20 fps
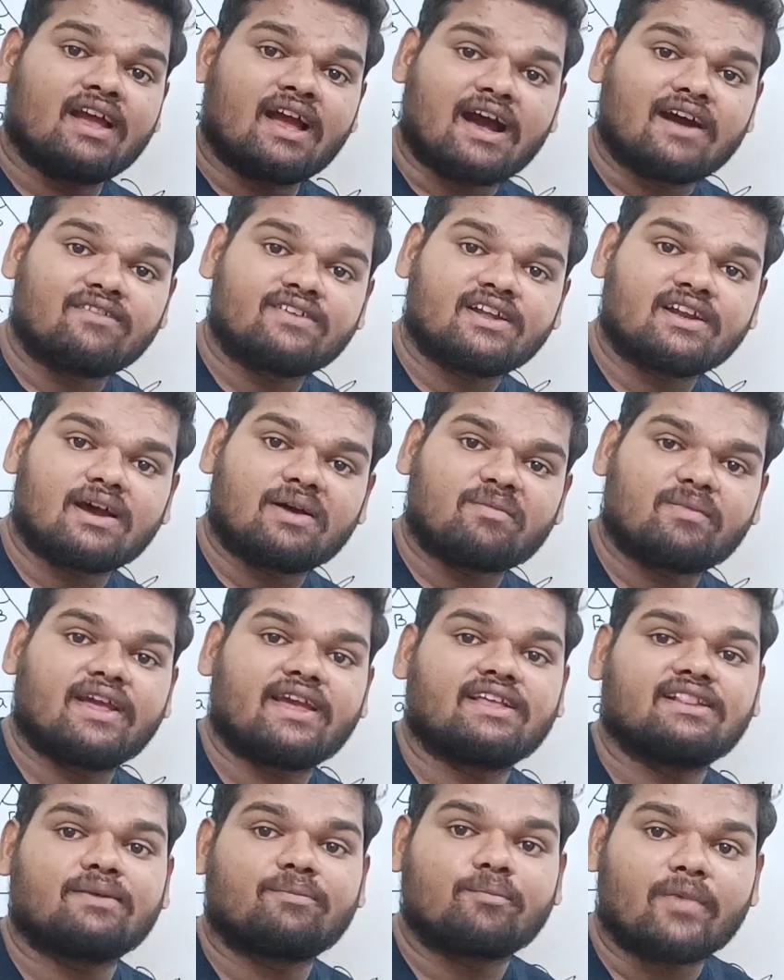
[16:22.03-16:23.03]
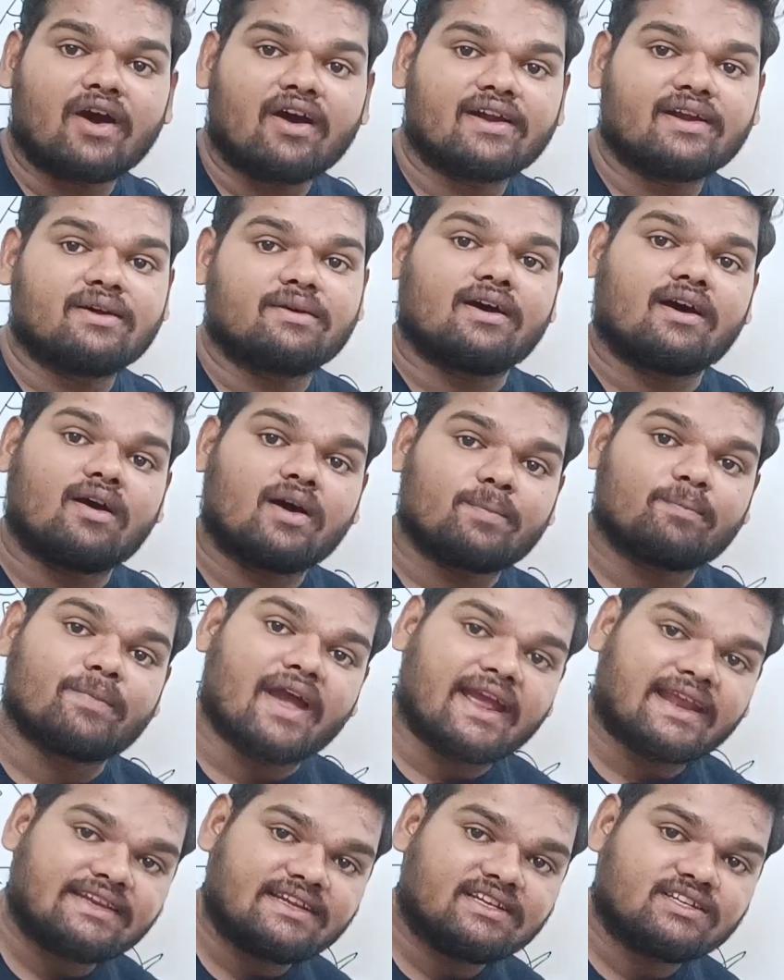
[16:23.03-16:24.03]
After applying the mod or
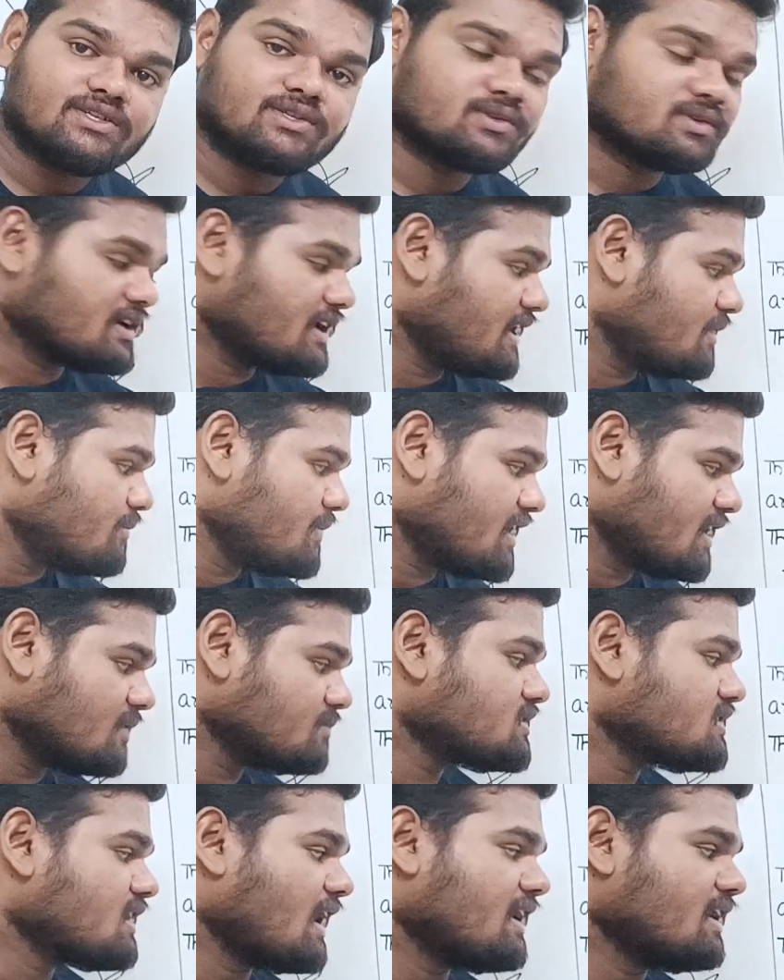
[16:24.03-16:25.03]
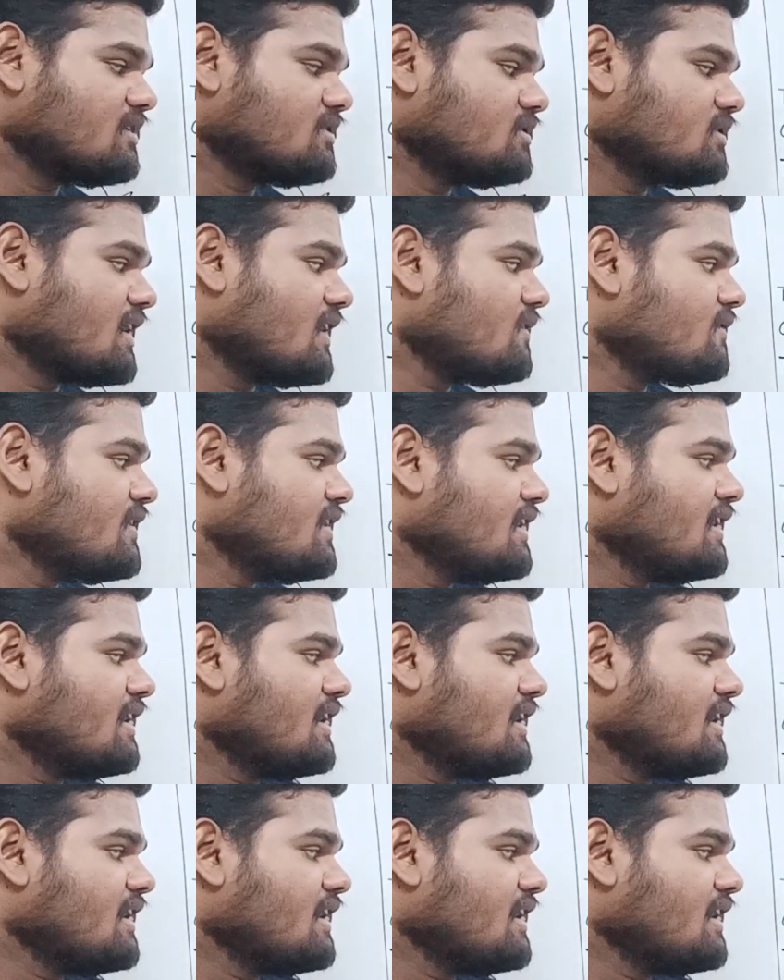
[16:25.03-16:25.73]
magnitude, it becomes under root of